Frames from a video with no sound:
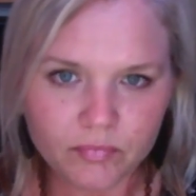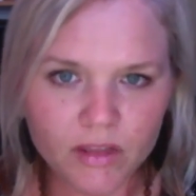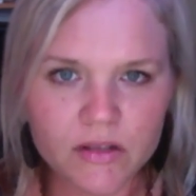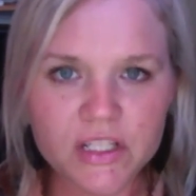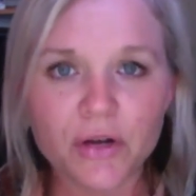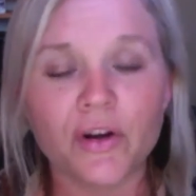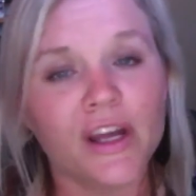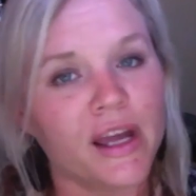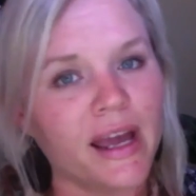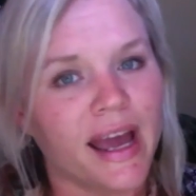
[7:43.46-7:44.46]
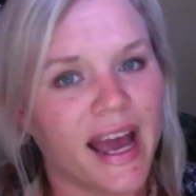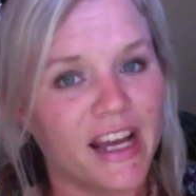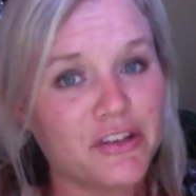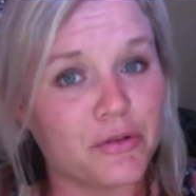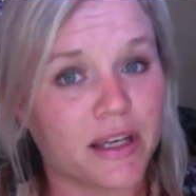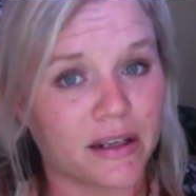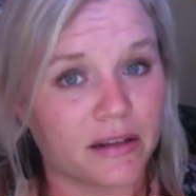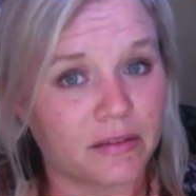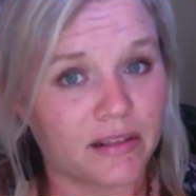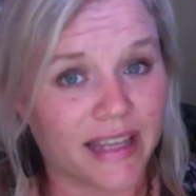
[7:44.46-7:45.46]
So as you
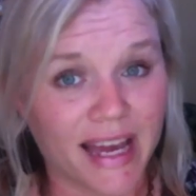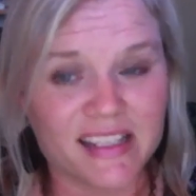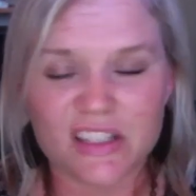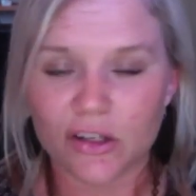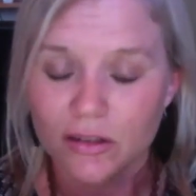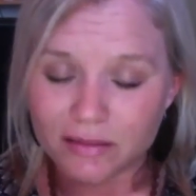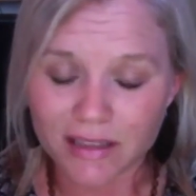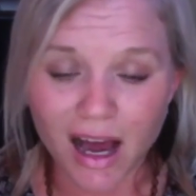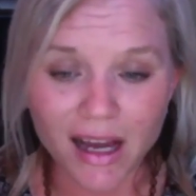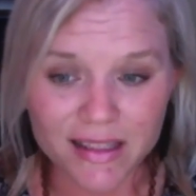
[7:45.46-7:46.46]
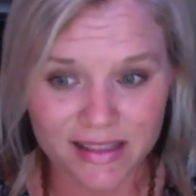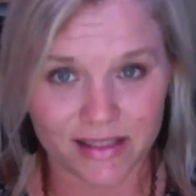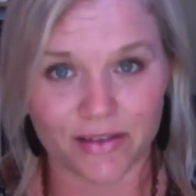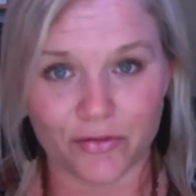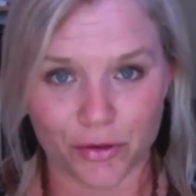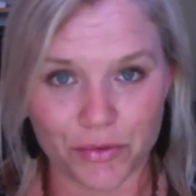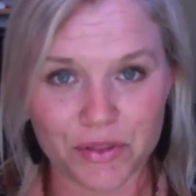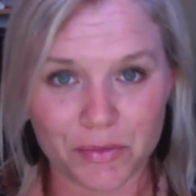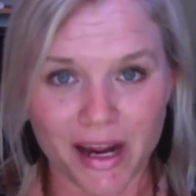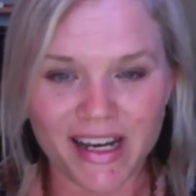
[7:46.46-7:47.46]
can guess, there are lots of
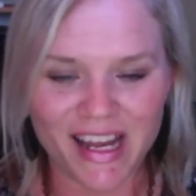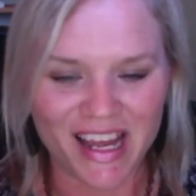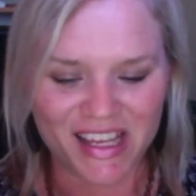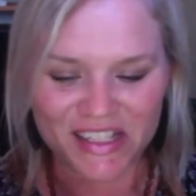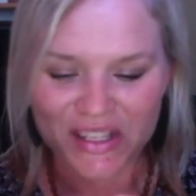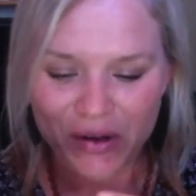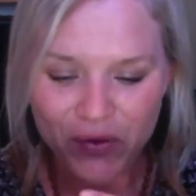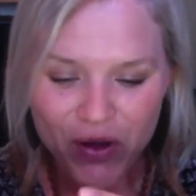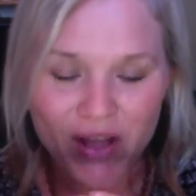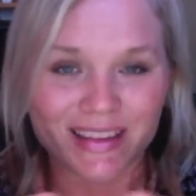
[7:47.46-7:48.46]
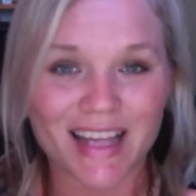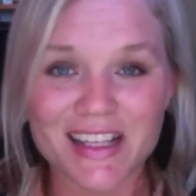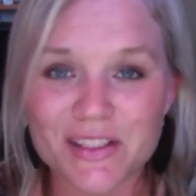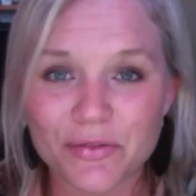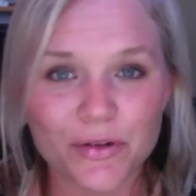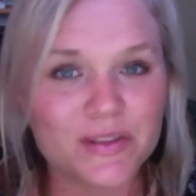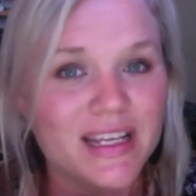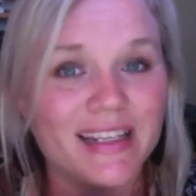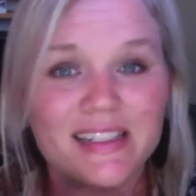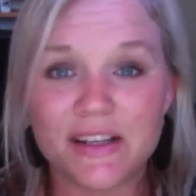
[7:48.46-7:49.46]
roots, right? And so lots of roots,
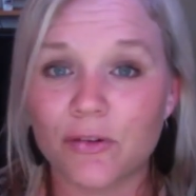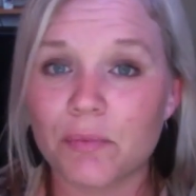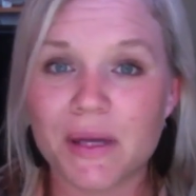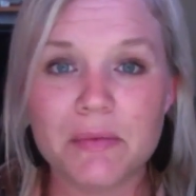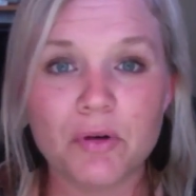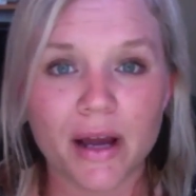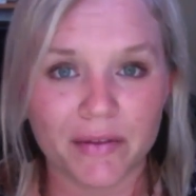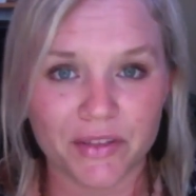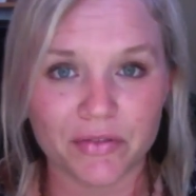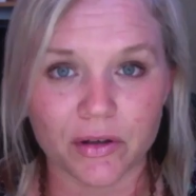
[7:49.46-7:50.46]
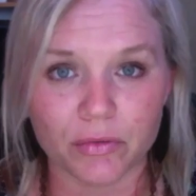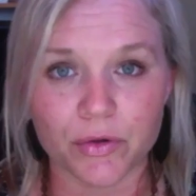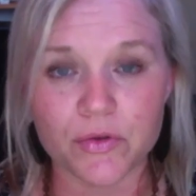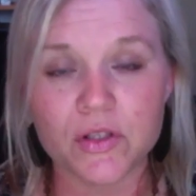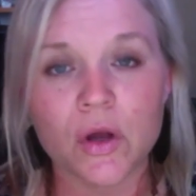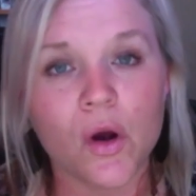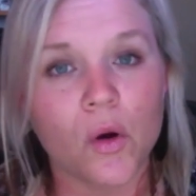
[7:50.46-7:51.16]
different people have different roots.